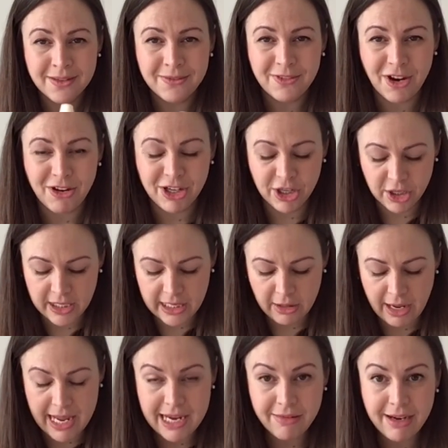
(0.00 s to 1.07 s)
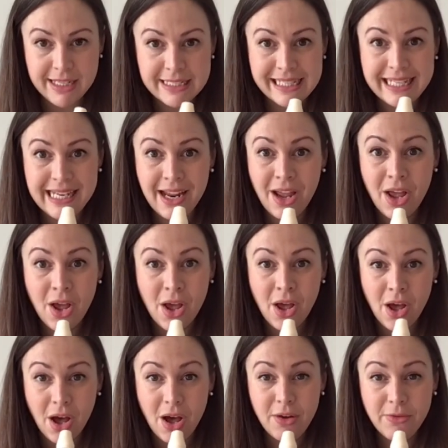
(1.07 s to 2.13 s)
Very good. Get your A ready.
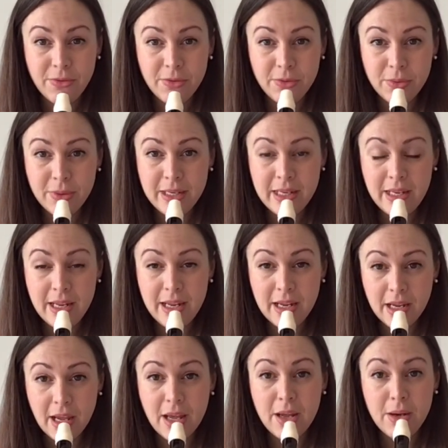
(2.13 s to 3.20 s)
Off we go.